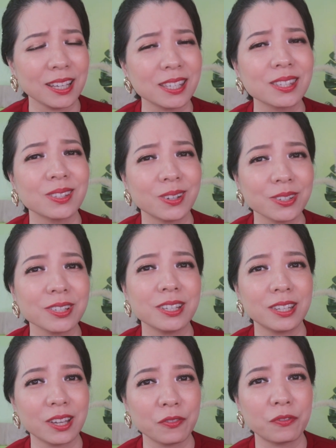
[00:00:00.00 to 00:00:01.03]
it's not
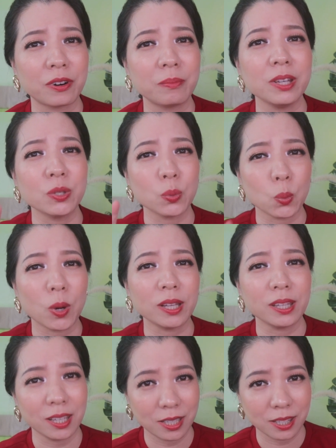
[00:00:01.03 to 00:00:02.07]
enough for me to
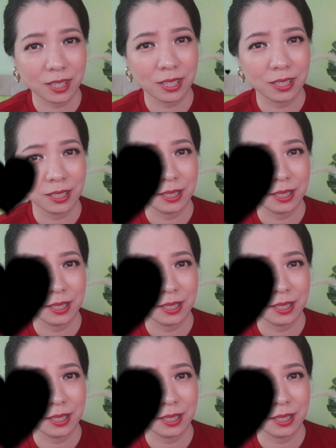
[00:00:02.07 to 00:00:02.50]
want it.